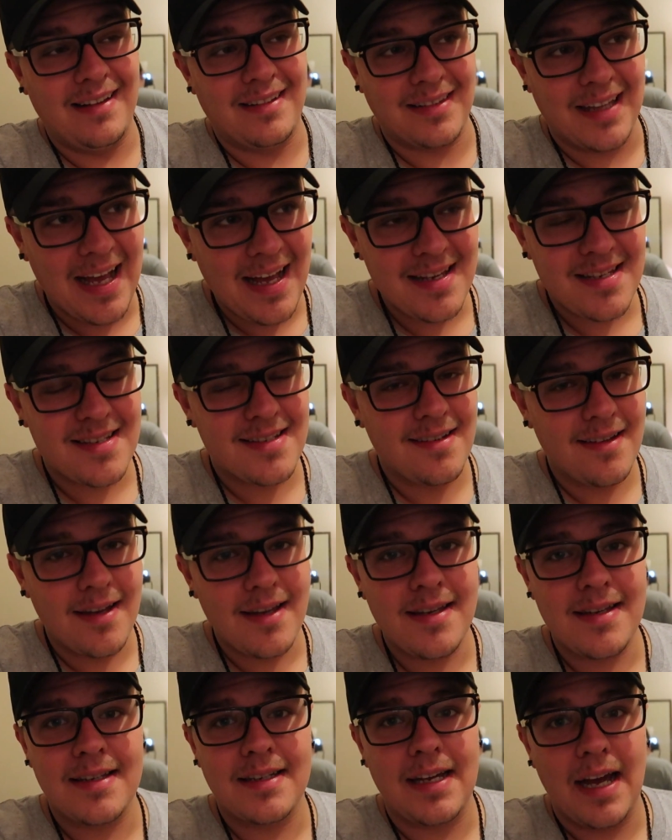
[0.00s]
last
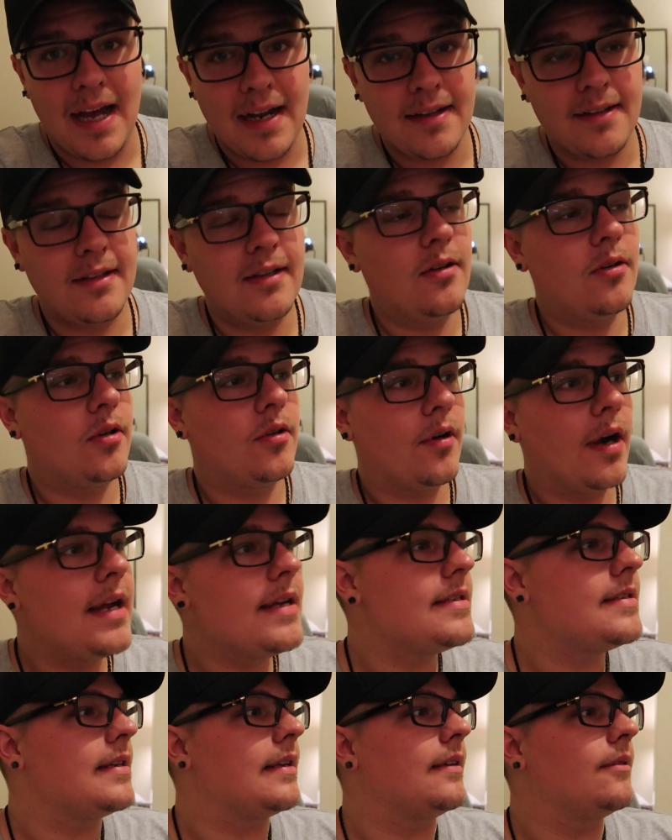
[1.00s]
night got a little
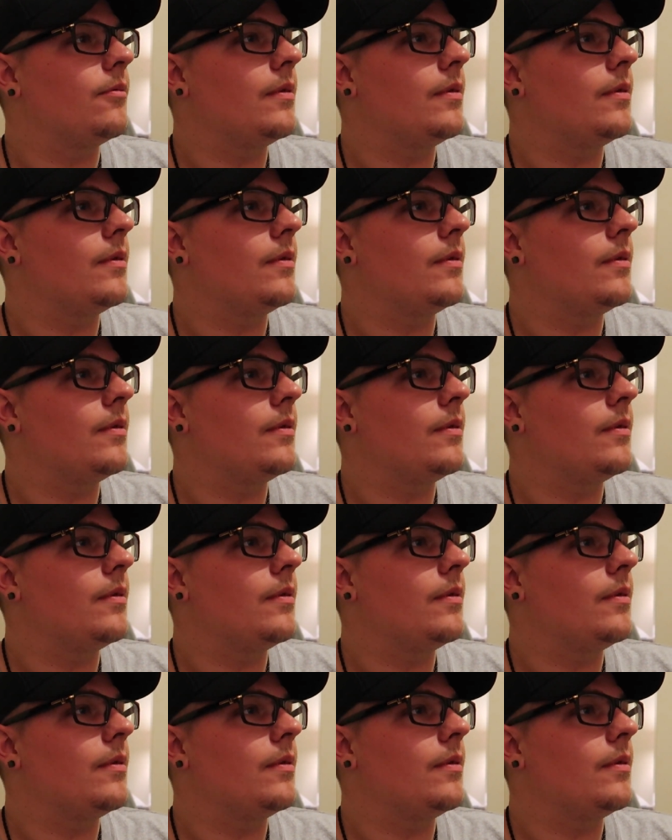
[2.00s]
crazy.